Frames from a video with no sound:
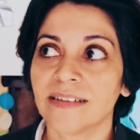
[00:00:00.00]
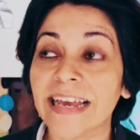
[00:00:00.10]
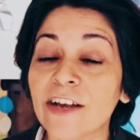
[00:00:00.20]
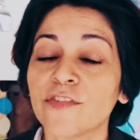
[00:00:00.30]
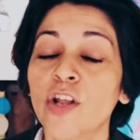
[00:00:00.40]

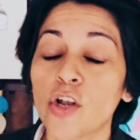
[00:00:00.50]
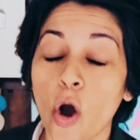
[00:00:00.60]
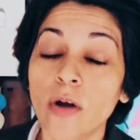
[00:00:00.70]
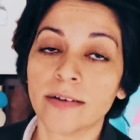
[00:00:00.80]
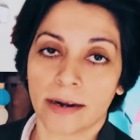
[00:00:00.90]
think of the
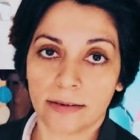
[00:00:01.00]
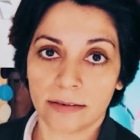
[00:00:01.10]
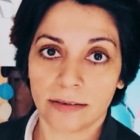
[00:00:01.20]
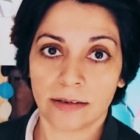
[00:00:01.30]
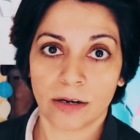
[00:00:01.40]
long run.
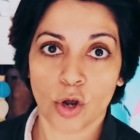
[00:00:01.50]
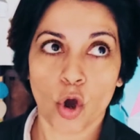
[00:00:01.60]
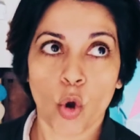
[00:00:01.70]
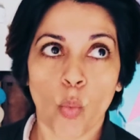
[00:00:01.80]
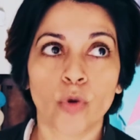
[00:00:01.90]

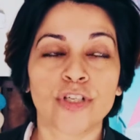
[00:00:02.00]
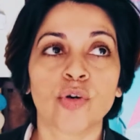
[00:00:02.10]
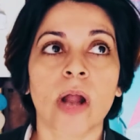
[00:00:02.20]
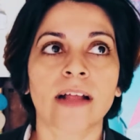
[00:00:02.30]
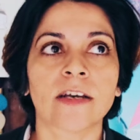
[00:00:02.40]
Would
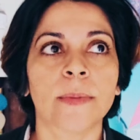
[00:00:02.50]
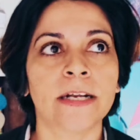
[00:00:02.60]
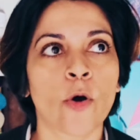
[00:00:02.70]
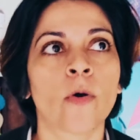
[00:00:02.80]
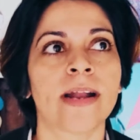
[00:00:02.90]
you rather
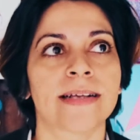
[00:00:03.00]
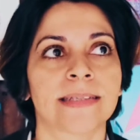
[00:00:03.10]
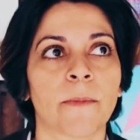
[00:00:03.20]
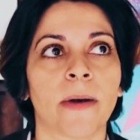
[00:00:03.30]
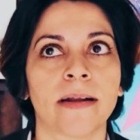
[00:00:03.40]
be known
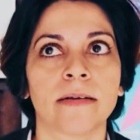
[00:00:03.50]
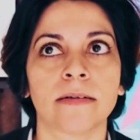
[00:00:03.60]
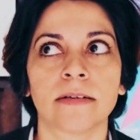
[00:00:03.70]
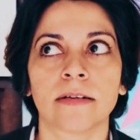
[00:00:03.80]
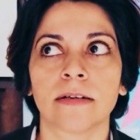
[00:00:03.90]
as someone